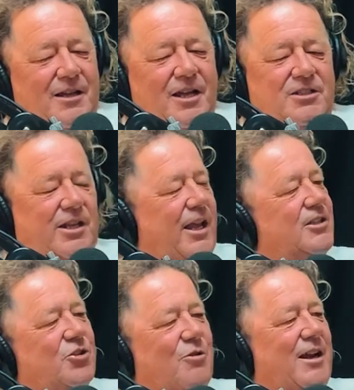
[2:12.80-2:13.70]

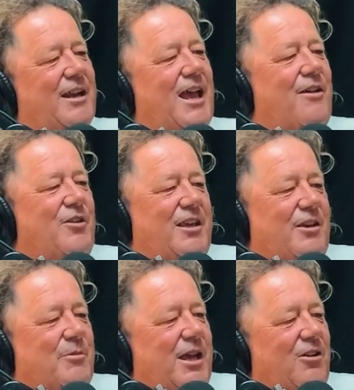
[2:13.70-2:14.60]
It's great to have you
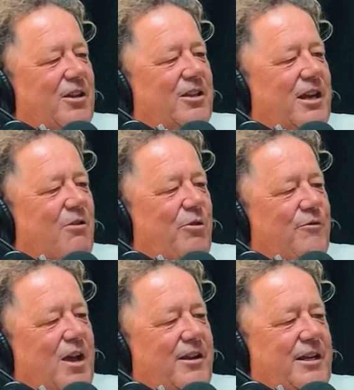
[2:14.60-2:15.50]
here, mate. Like, you know, we've
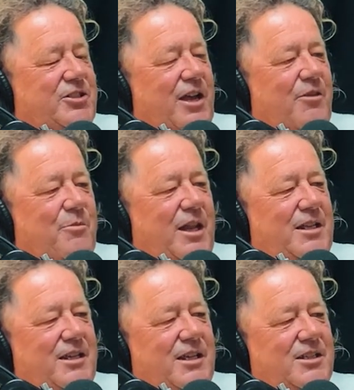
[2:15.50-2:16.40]
known each other many
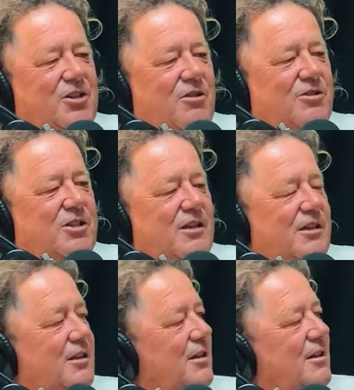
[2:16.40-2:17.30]
years.
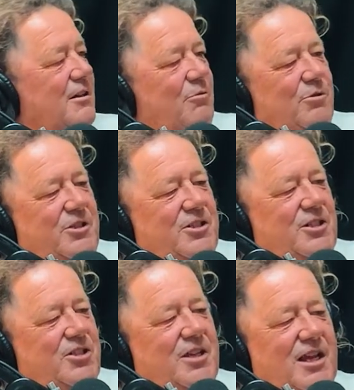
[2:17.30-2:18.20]
We were just
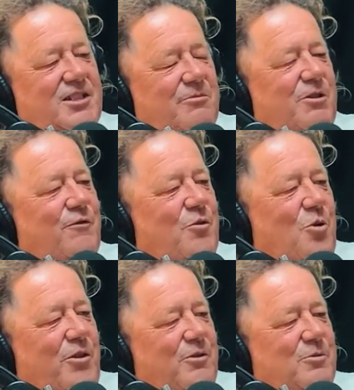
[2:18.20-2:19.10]
discussing
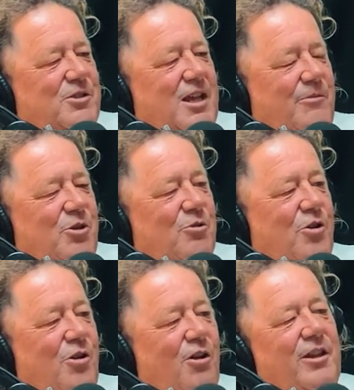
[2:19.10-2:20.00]
before that it was you were
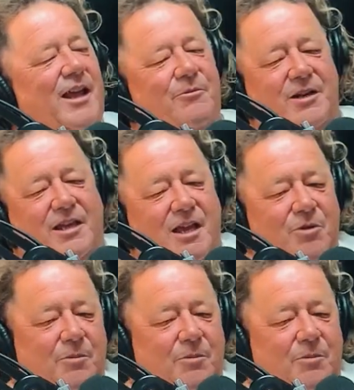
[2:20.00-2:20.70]
on holiday when you came here.